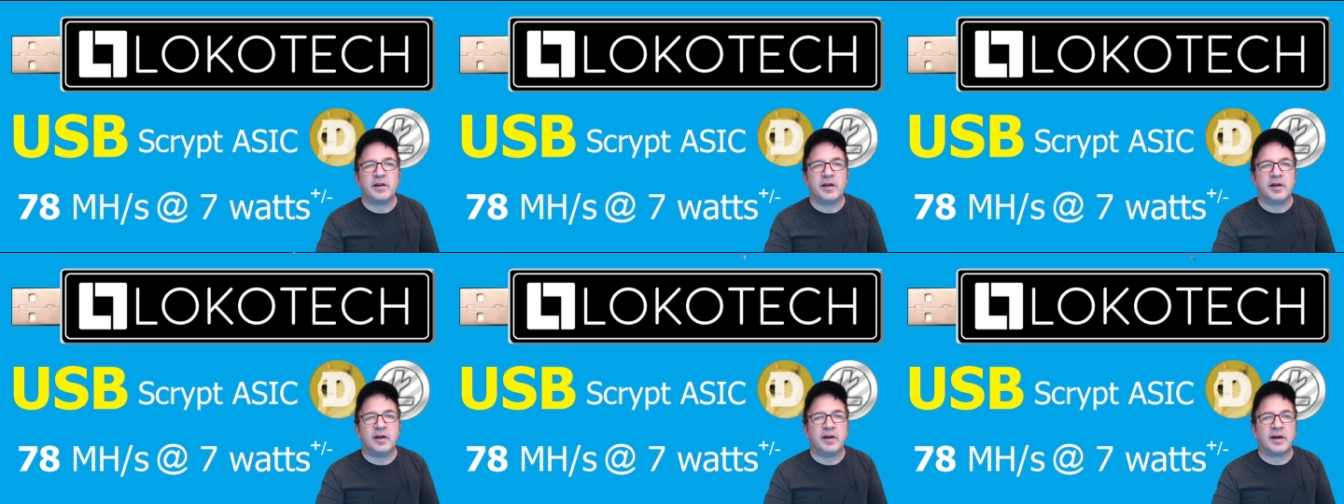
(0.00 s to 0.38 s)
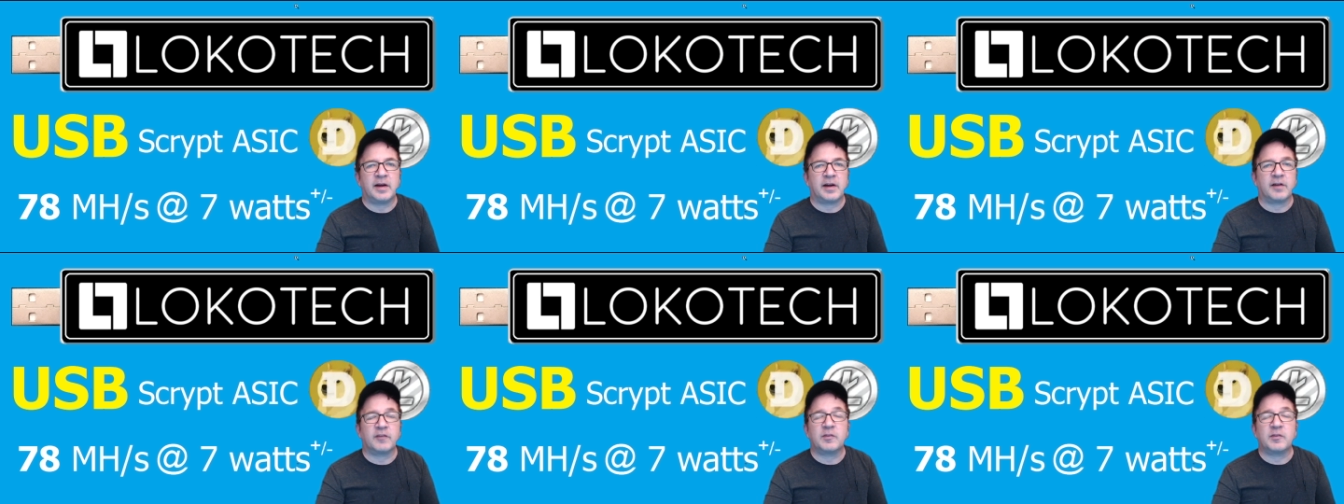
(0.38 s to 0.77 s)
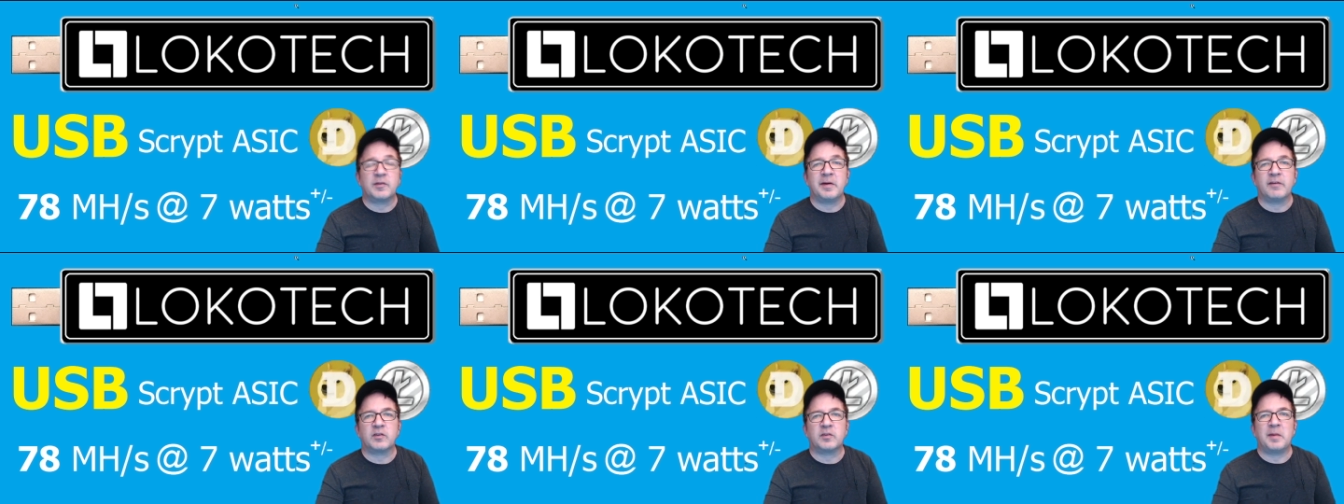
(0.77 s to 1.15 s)
and I'd love to be
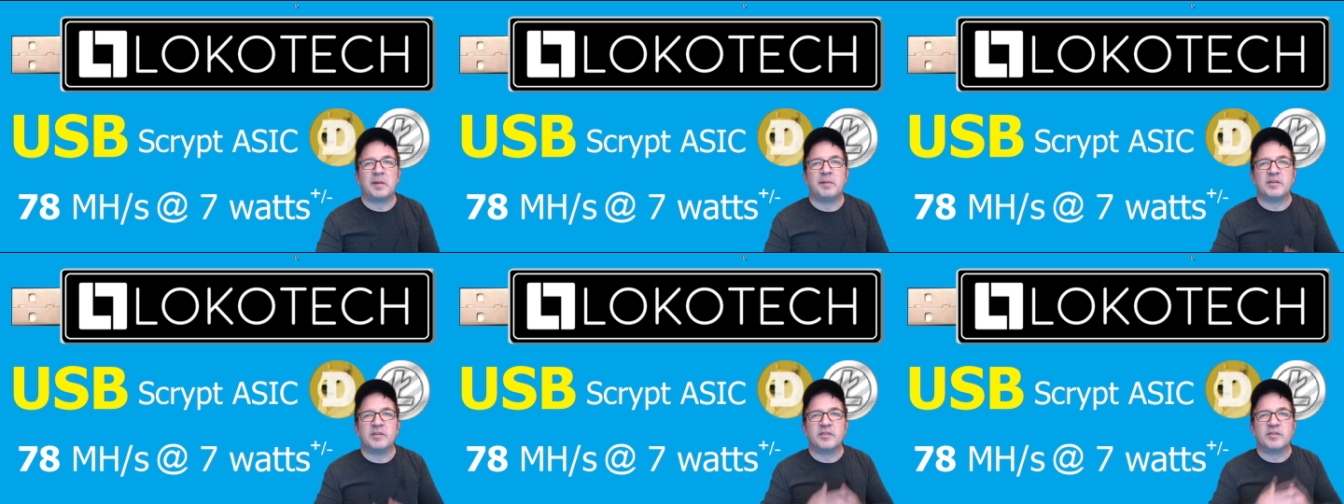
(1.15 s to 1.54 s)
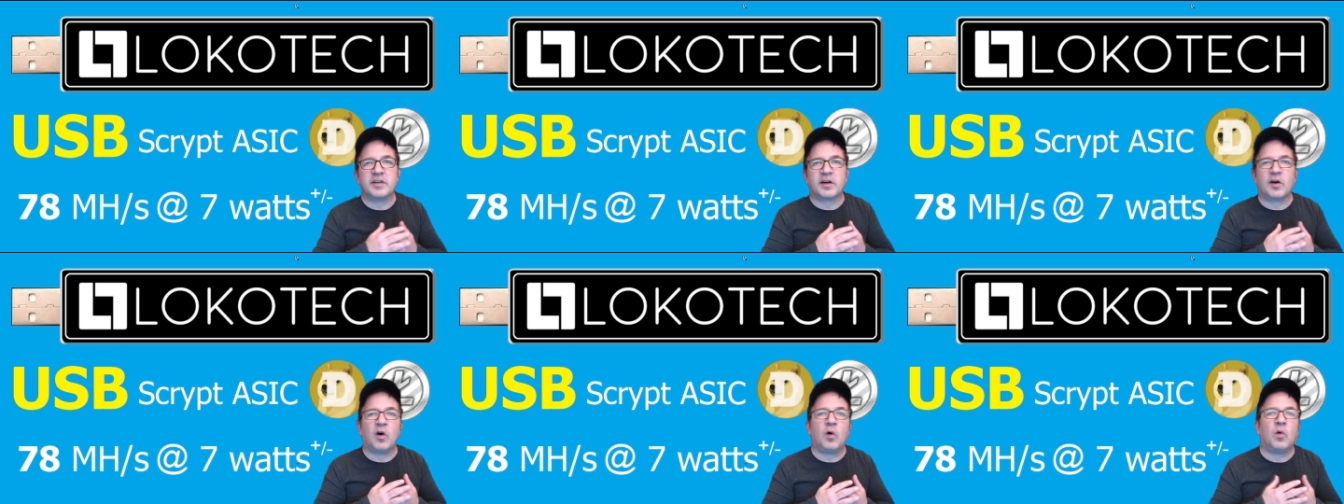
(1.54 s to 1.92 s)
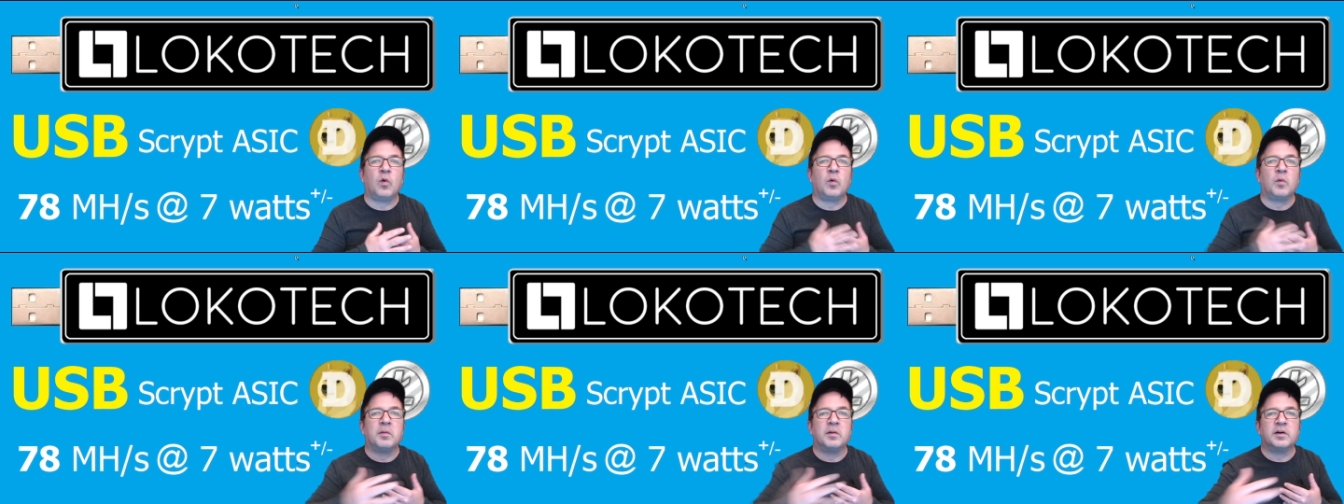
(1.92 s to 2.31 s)
able to maybe stick a
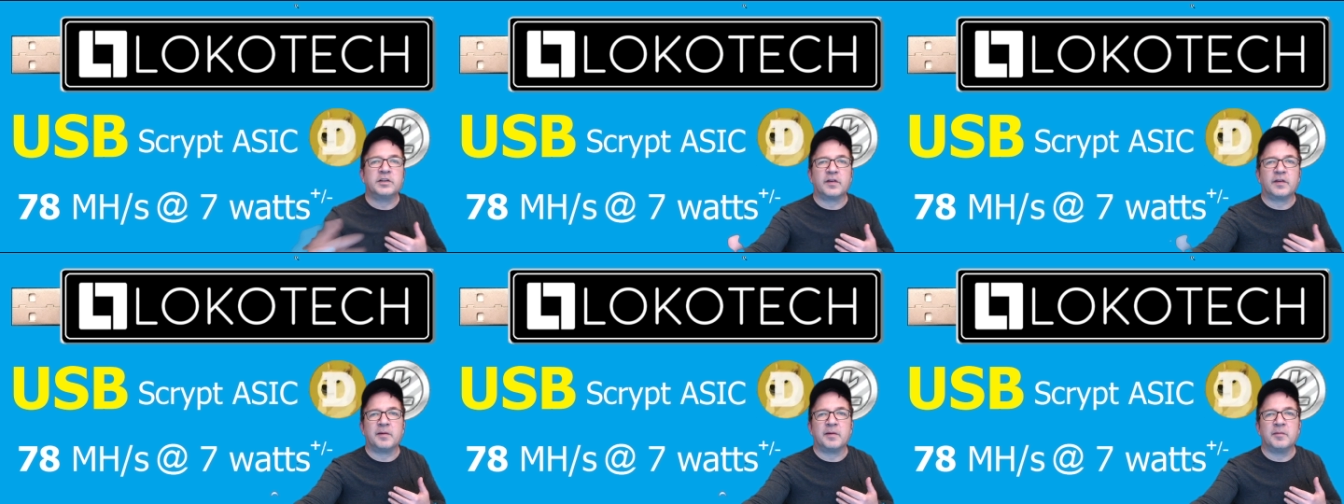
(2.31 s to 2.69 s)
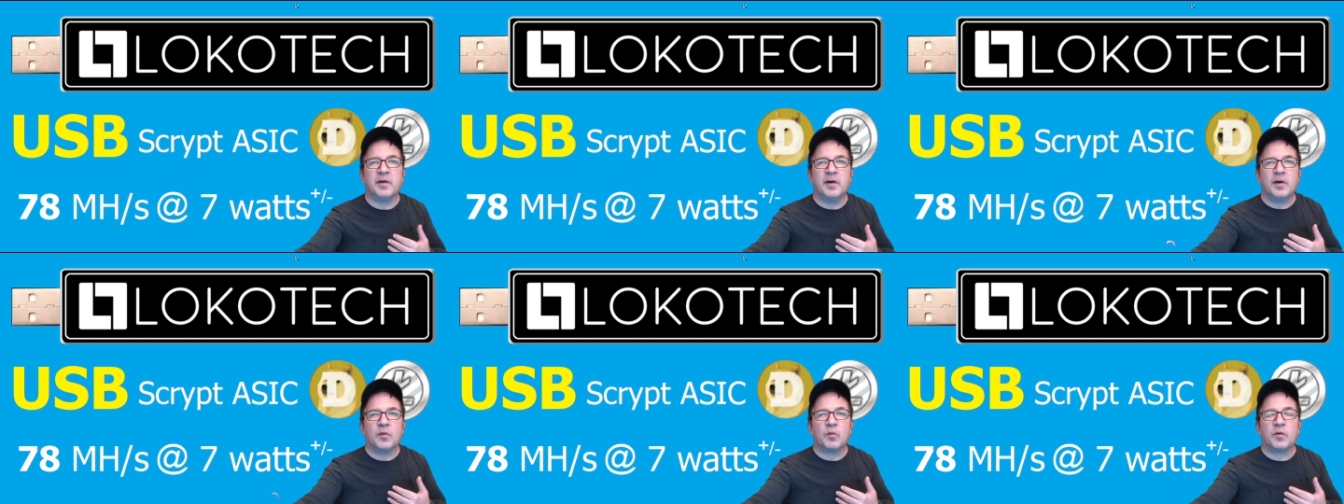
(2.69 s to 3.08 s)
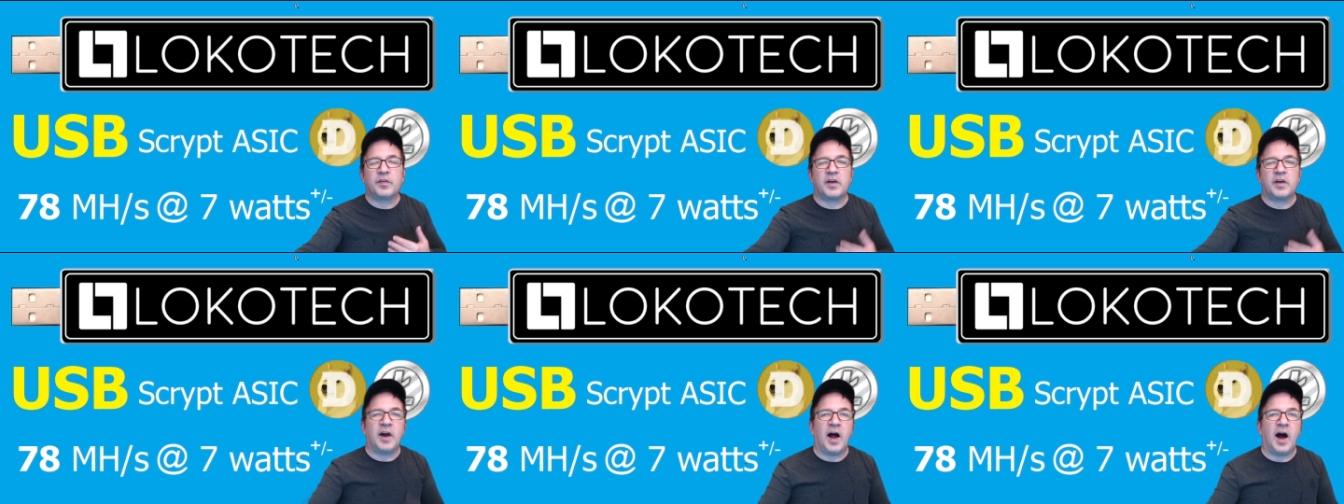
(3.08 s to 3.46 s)
whole bunch of them
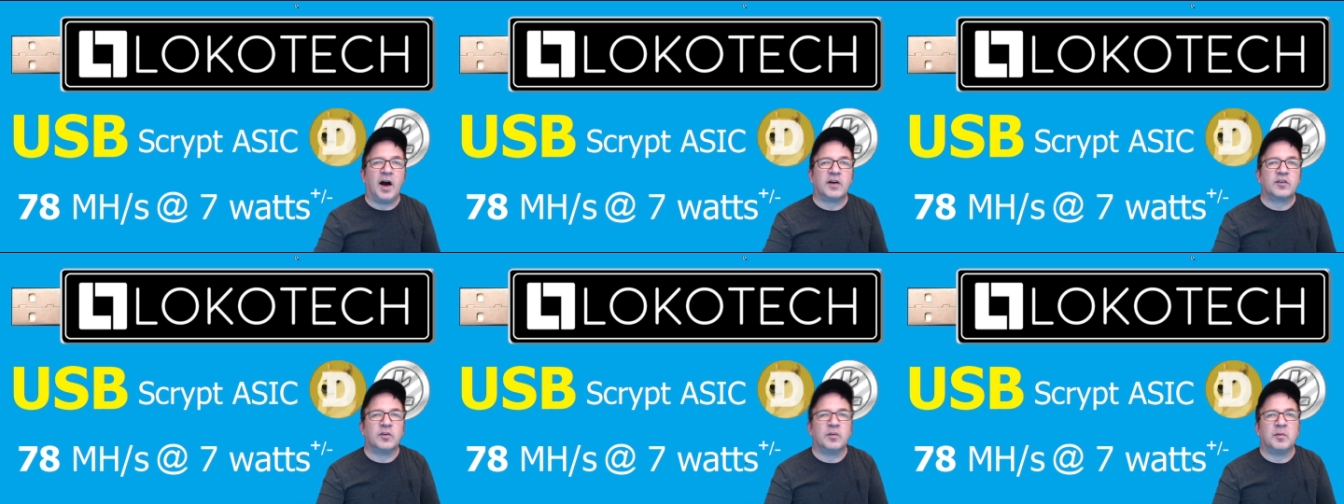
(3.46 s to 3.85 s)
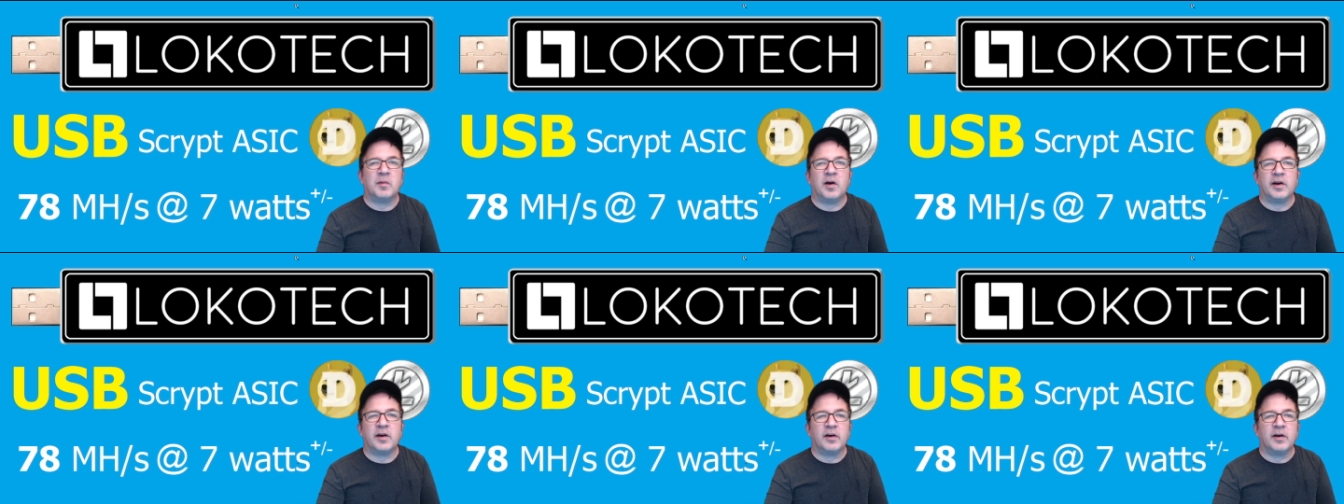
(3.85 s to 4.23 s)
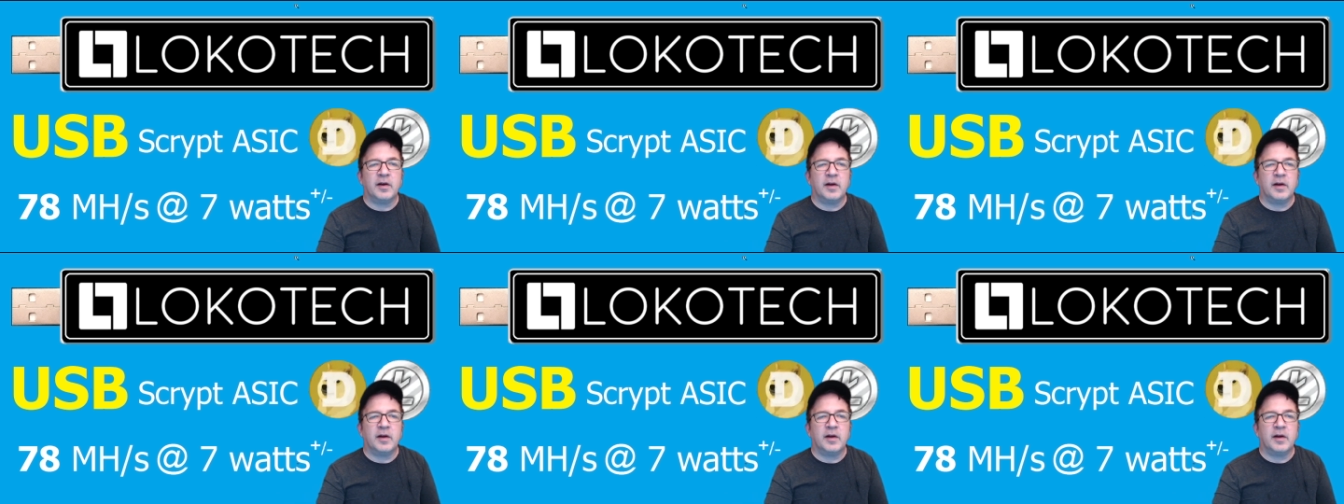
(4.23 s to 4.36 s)
within an OXO miner.